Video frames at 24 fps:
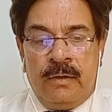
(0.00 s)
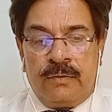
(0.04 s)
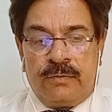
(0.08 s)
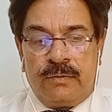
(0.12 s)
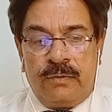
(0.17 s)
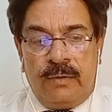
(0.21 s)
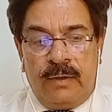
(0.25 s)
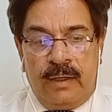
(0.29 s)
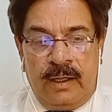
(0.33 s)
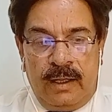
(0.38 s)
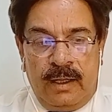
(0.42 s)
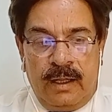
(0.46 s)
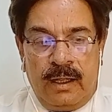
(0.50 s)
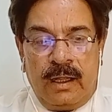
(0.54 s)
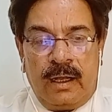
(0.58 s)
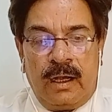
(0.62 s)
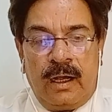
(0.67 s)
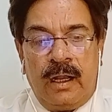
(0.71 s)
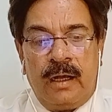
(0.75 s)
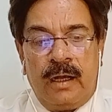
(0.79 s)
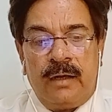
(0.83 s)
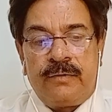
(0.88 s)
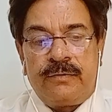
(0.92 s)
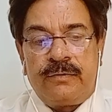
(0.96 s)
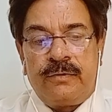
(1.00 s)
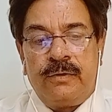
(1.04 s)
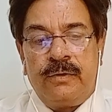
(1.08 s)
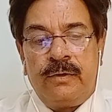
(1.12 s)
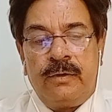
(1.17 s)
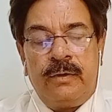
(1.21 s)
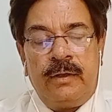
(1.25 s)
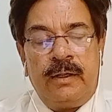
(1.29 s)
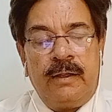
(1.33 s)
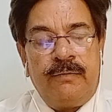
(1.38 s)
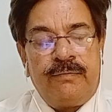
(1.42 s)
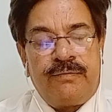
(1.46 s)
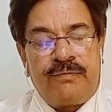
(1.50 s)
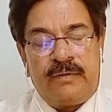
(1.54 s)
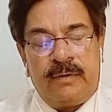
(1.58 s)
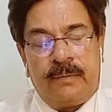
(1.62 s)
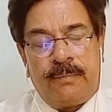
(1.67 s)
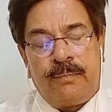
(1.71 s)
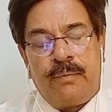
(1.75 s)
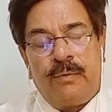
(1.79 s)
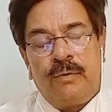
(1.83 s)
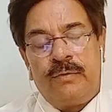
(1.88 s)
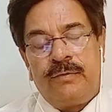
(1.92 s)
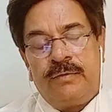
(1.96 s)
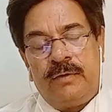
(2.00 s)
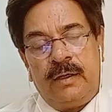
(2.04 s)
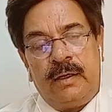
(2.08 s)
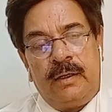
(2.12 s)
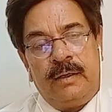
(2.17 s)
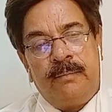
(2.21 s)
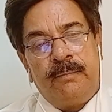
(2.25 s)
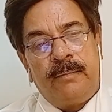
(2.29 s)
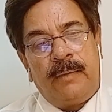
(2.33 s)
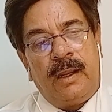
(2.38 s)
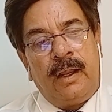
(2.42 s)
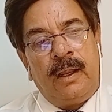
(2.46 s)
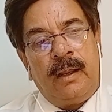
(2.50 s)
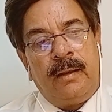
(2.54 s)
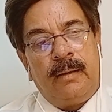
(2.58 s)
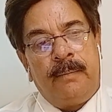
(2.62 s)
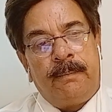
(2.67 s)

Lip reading: So here also, if suppose in